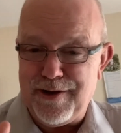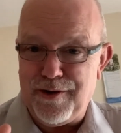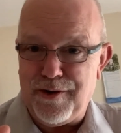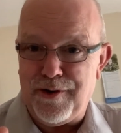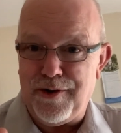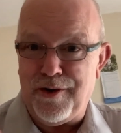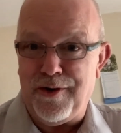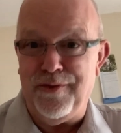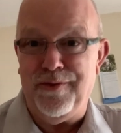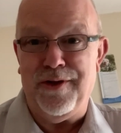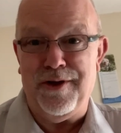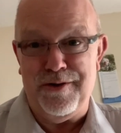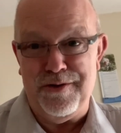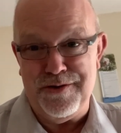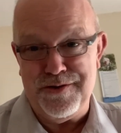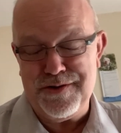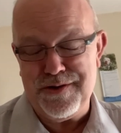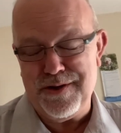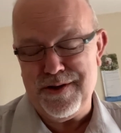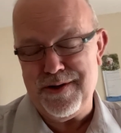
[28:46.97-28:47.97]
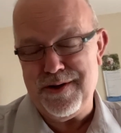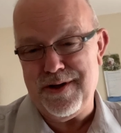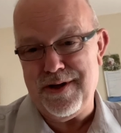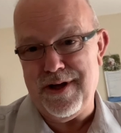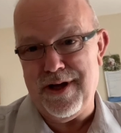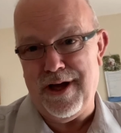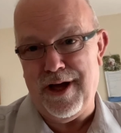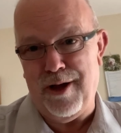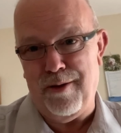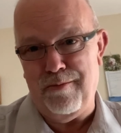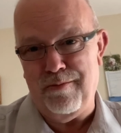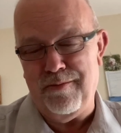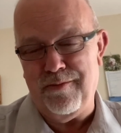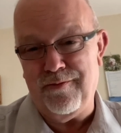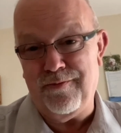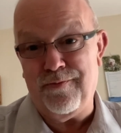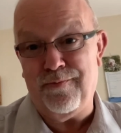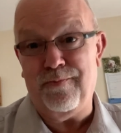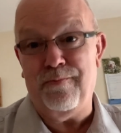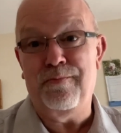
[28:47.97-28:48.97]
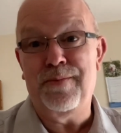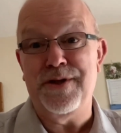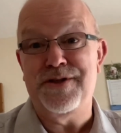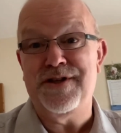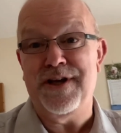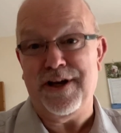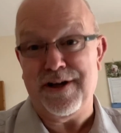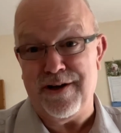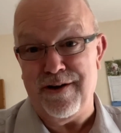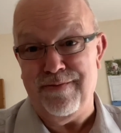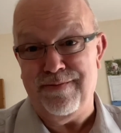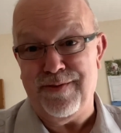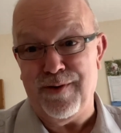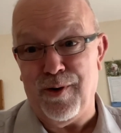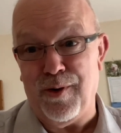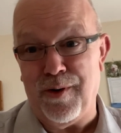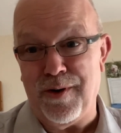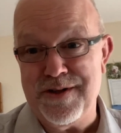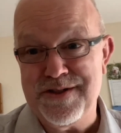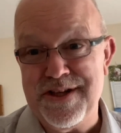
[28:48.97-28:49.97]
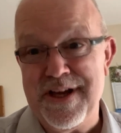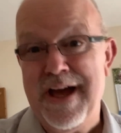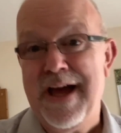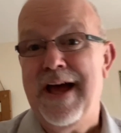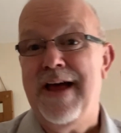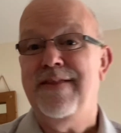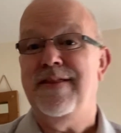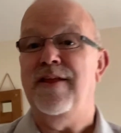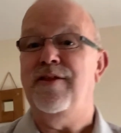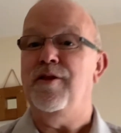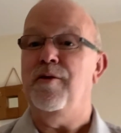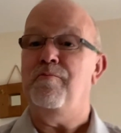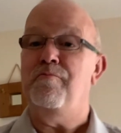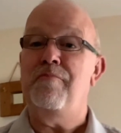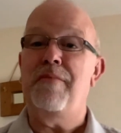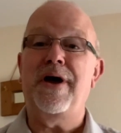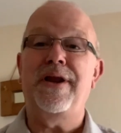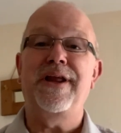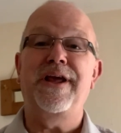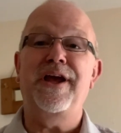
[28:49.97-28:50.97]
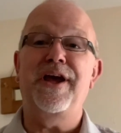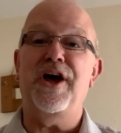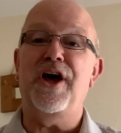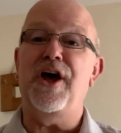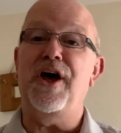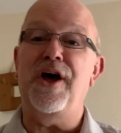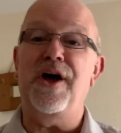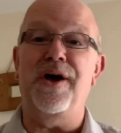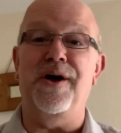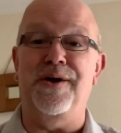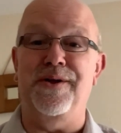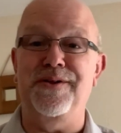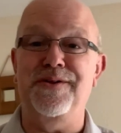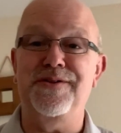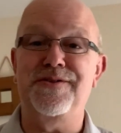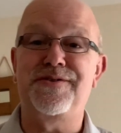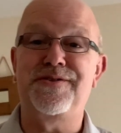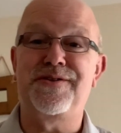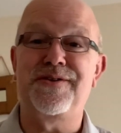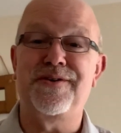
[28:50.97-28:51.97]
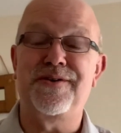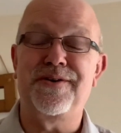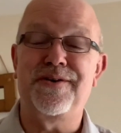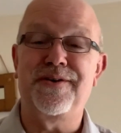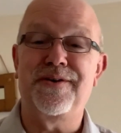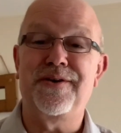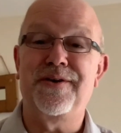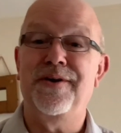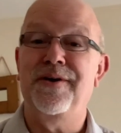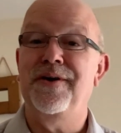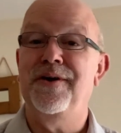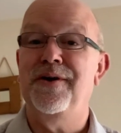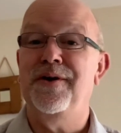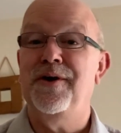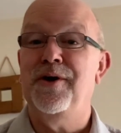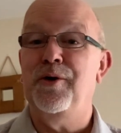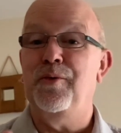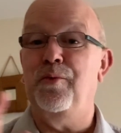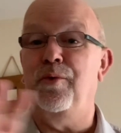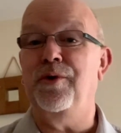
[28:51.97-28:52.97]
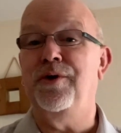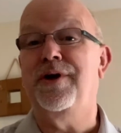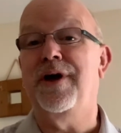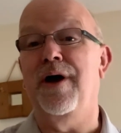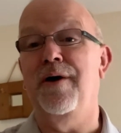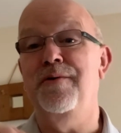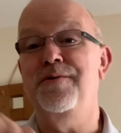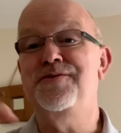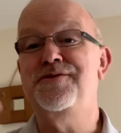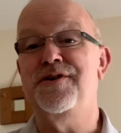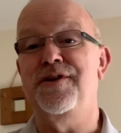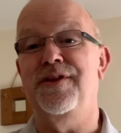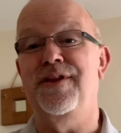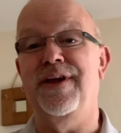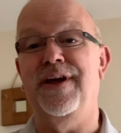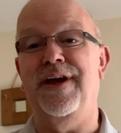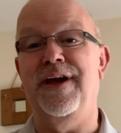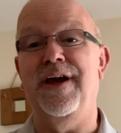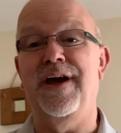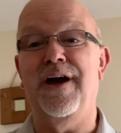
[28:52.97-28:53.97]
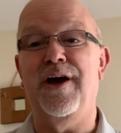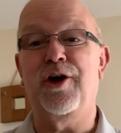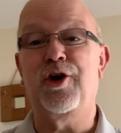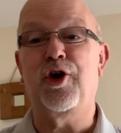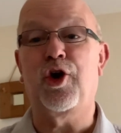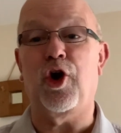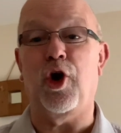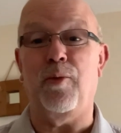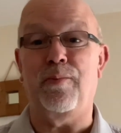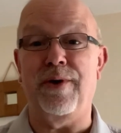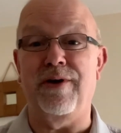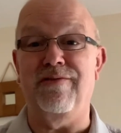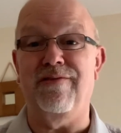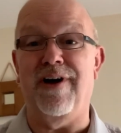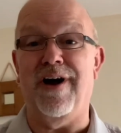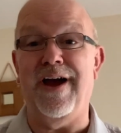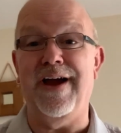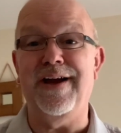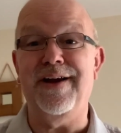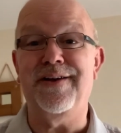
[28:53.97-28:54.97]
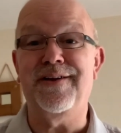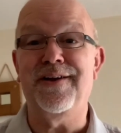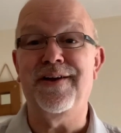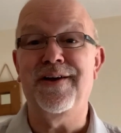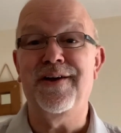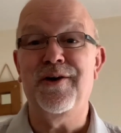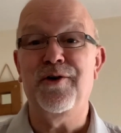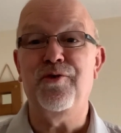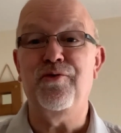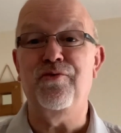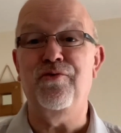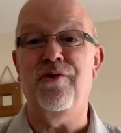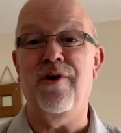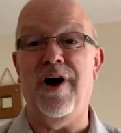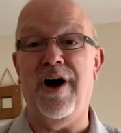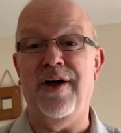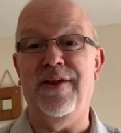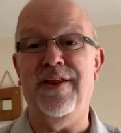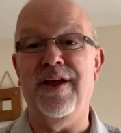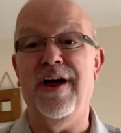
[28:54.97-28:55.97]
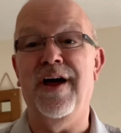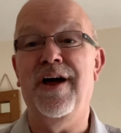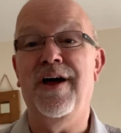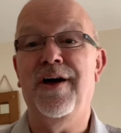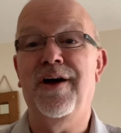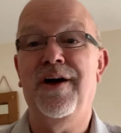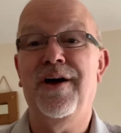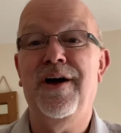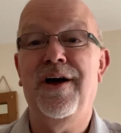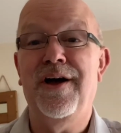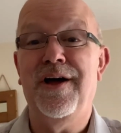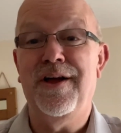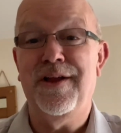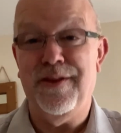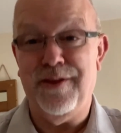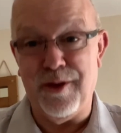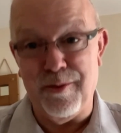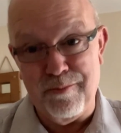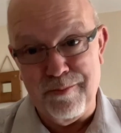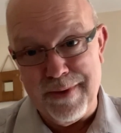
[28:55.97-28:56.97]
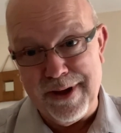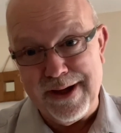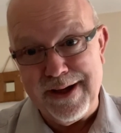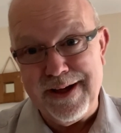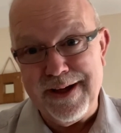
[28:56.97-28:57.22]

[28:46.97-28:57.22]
on those particular vlogs, then the money earned would go to the copyright rather than me.